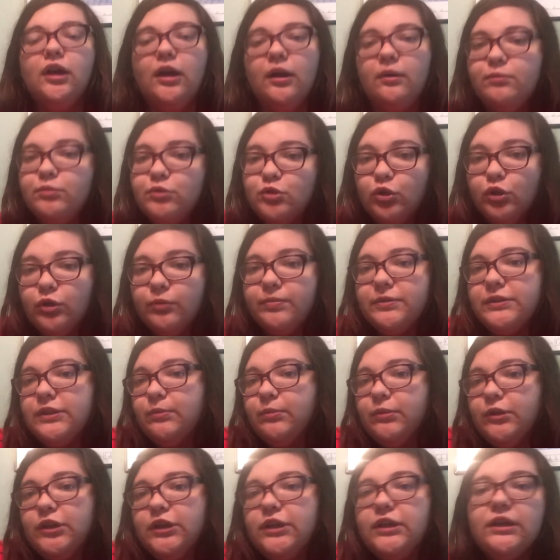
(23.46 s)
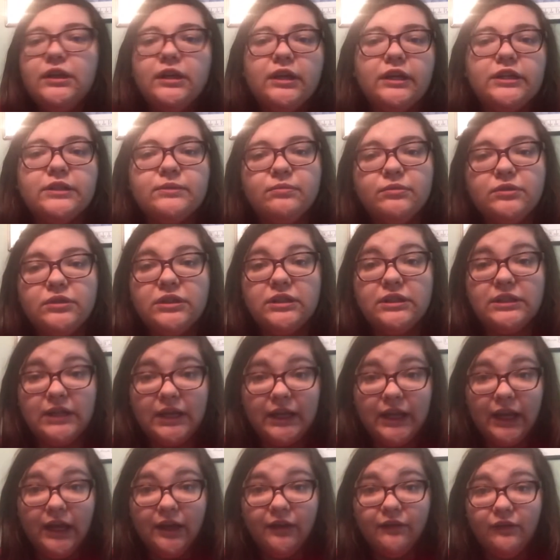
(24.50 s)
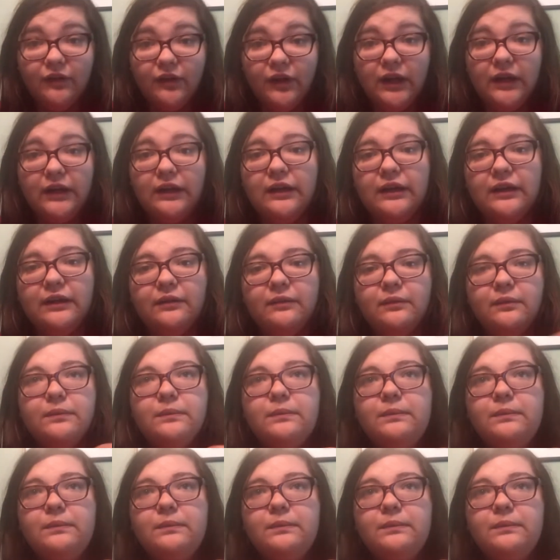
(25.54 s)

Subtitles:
absorb summer as much as I can for right now.